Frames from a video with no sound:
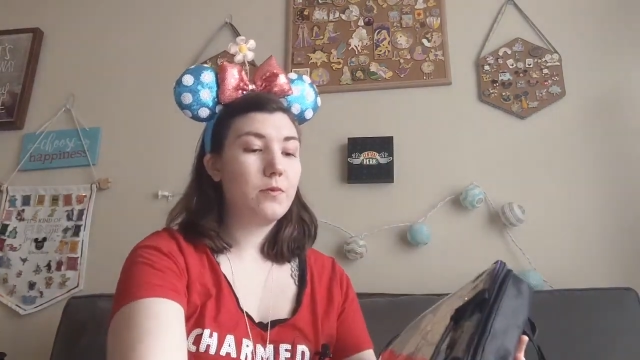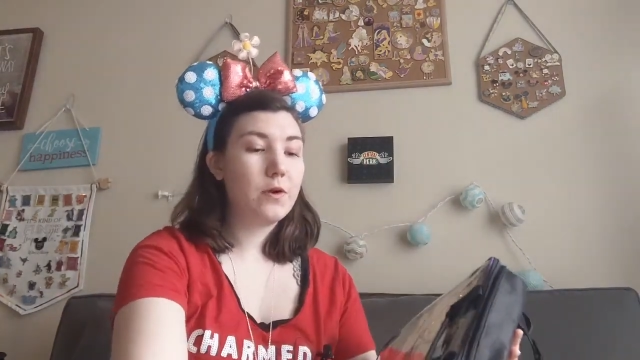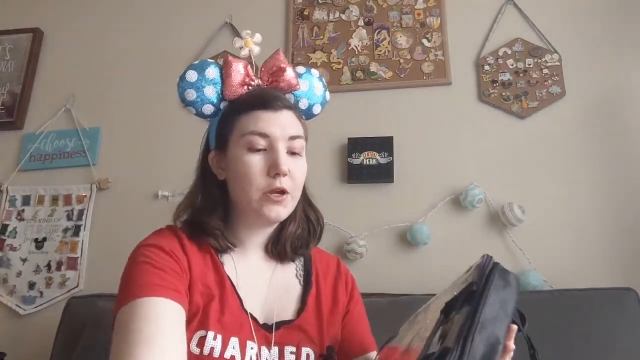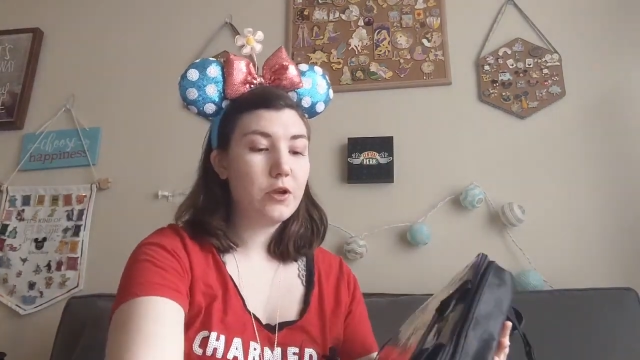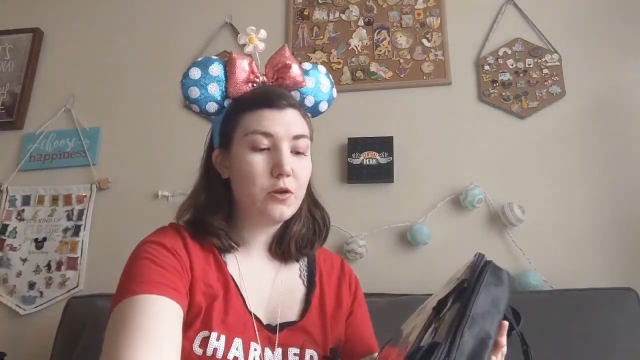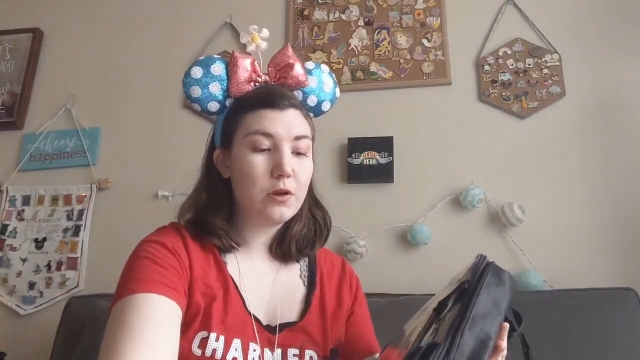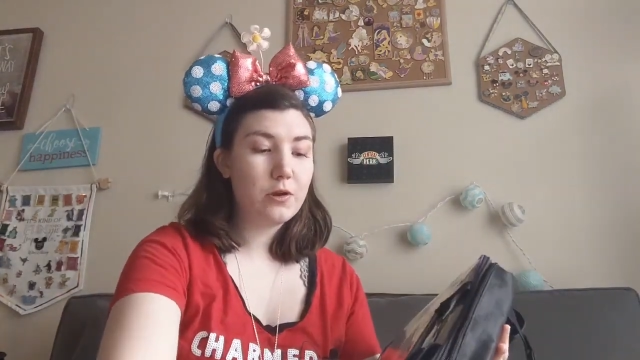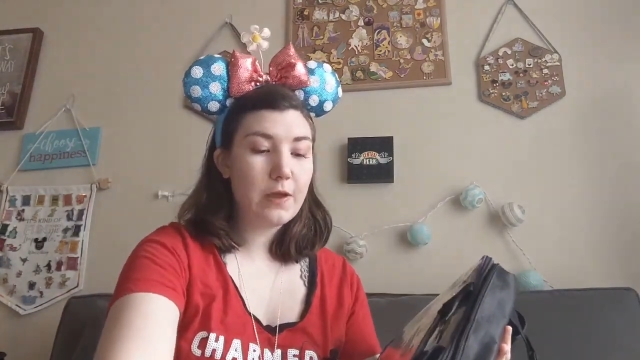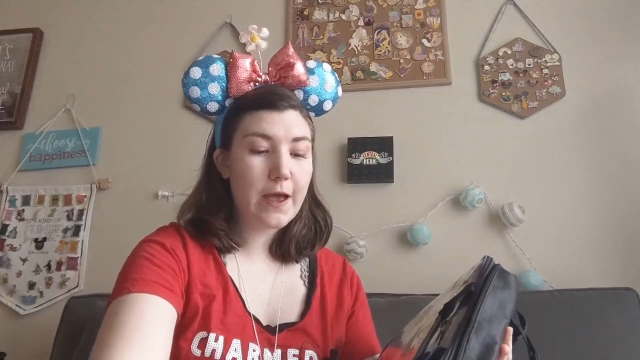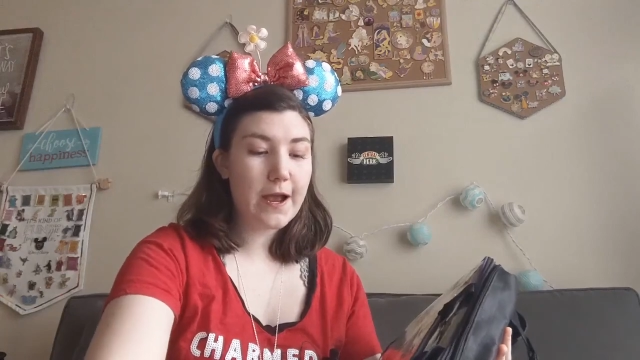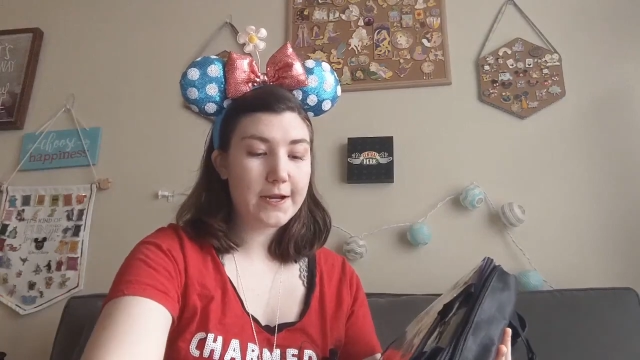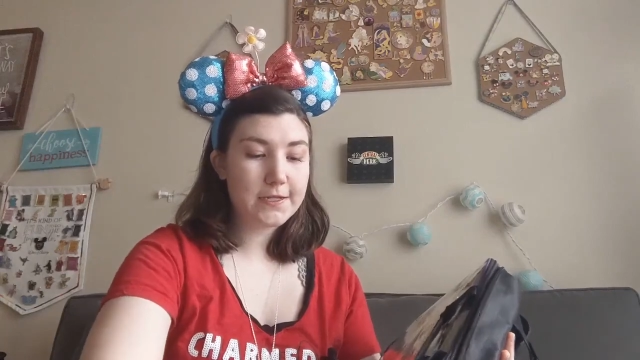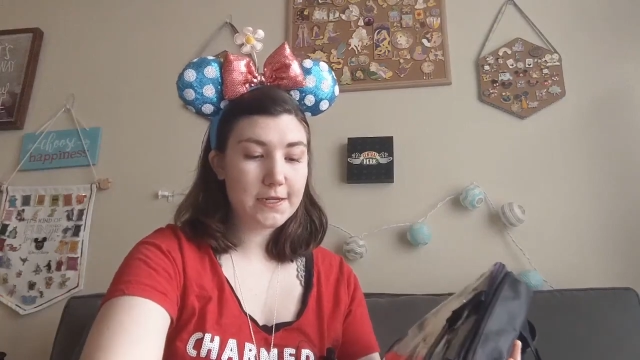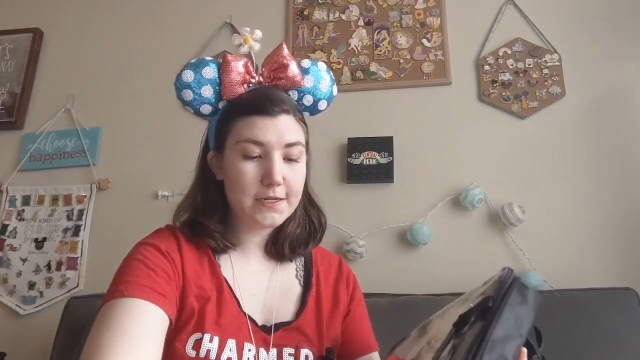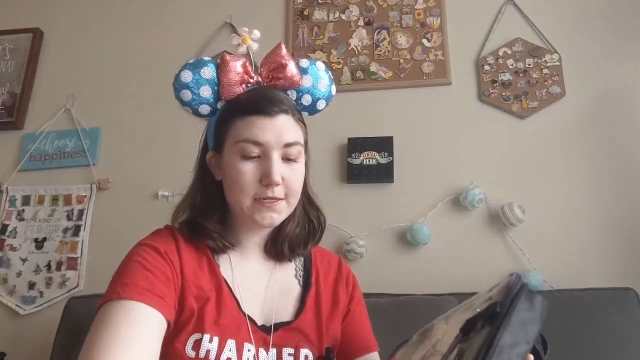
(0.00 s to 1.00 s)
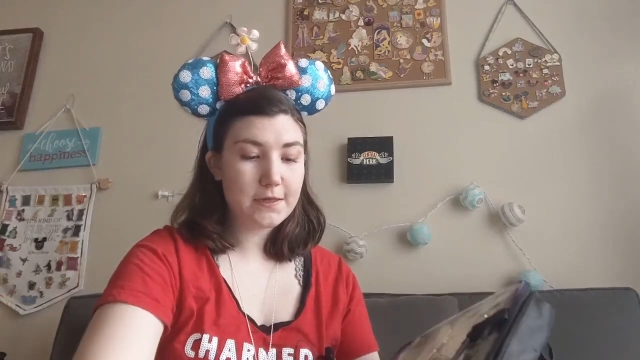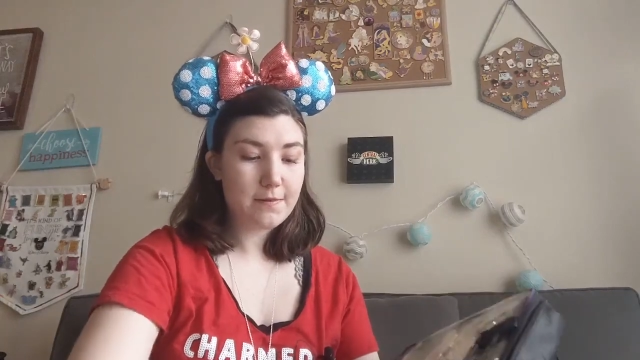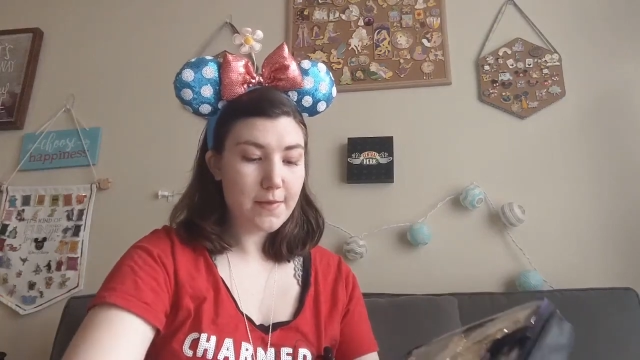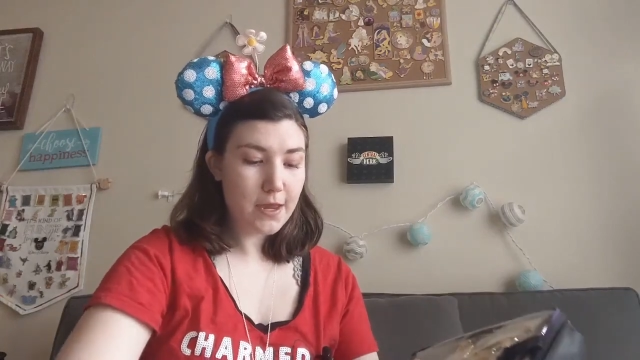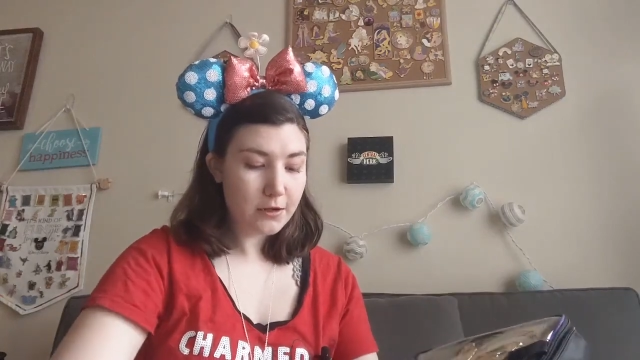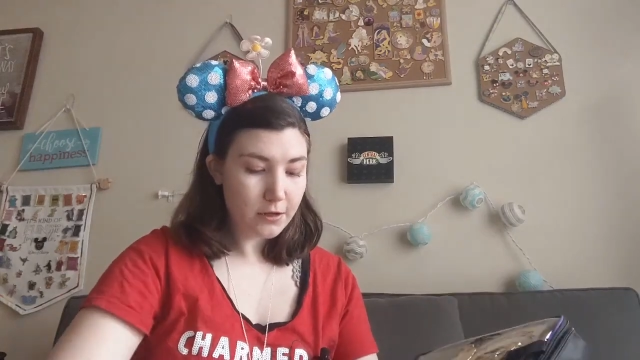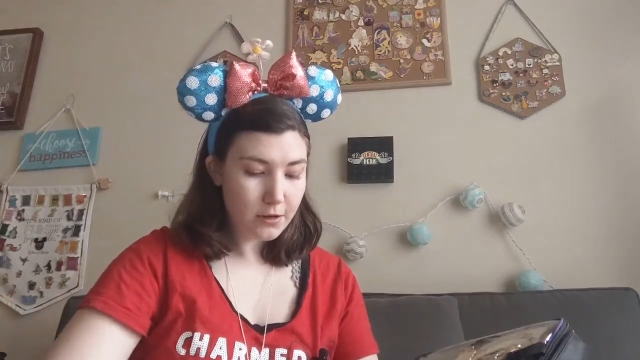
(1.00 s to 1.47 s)
where you can access the
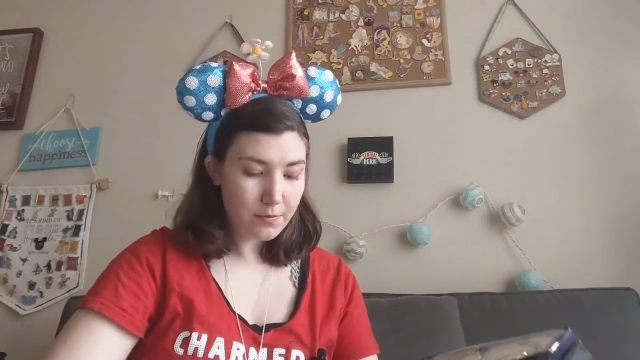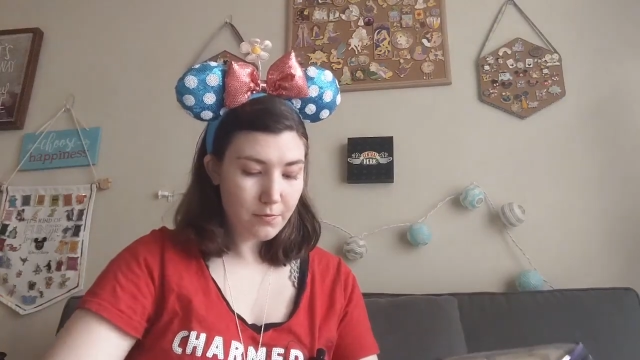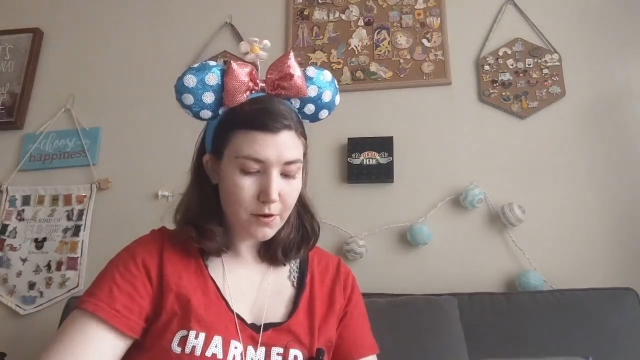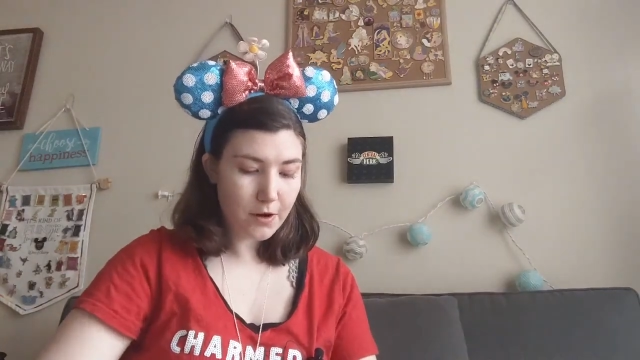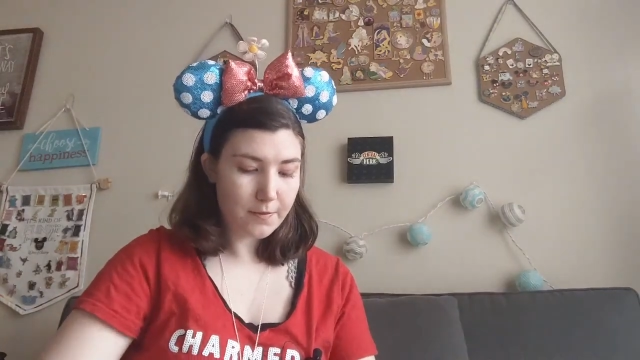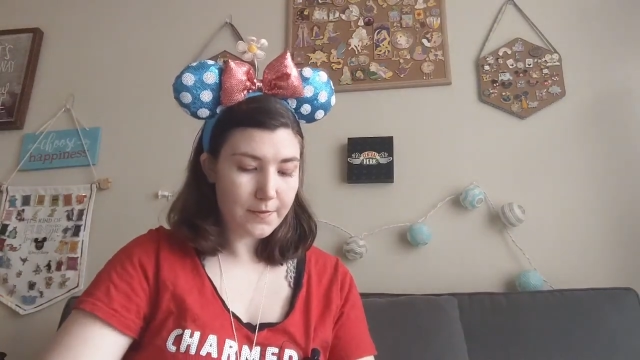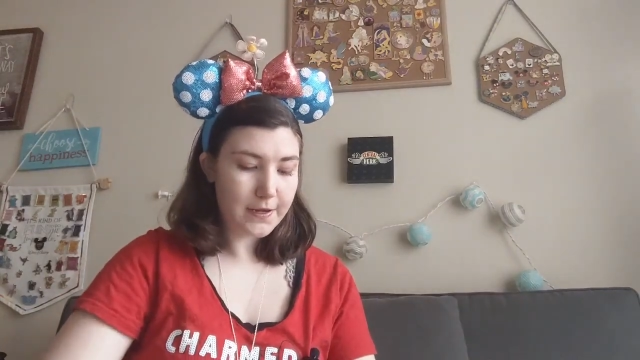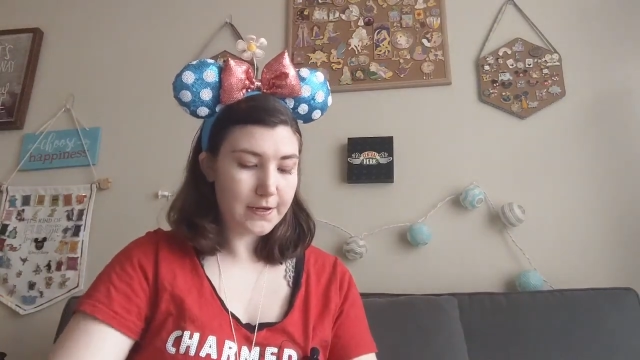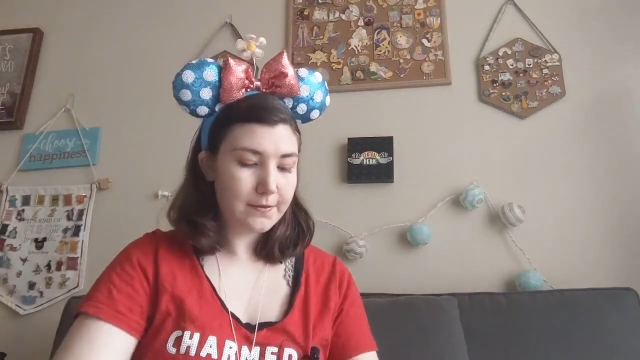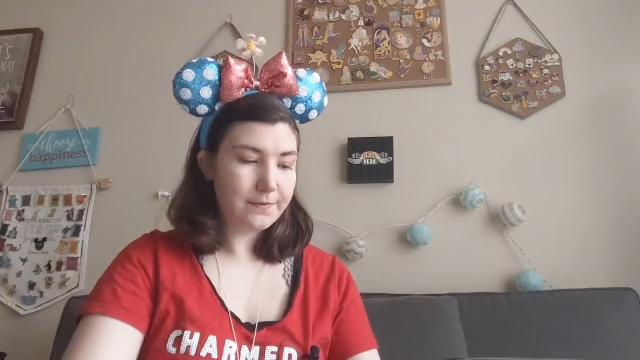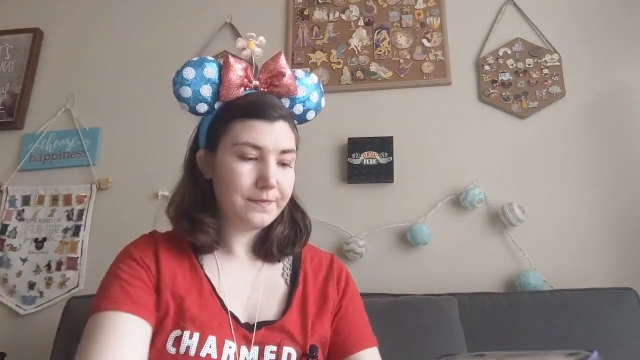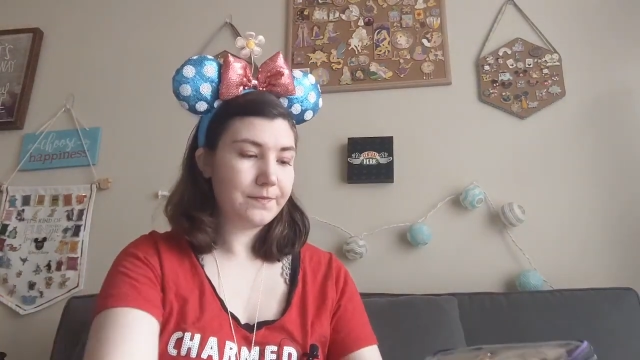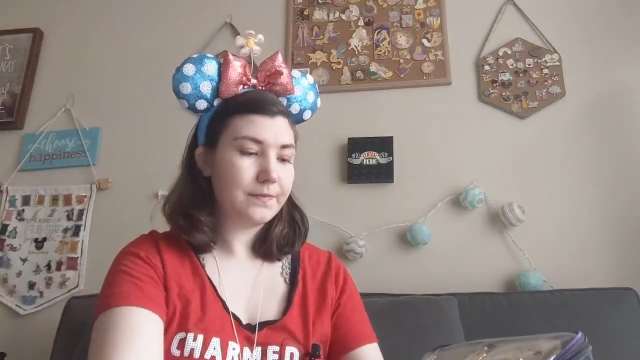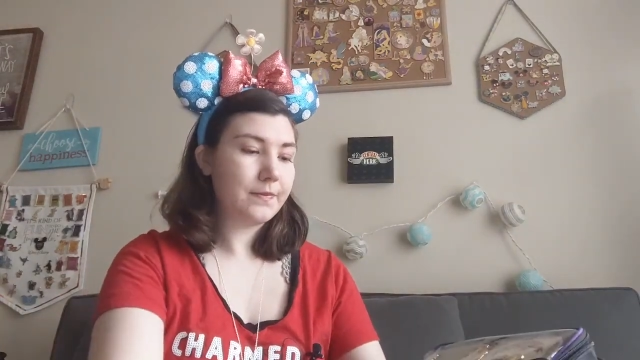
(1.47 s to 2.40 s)
main compartment.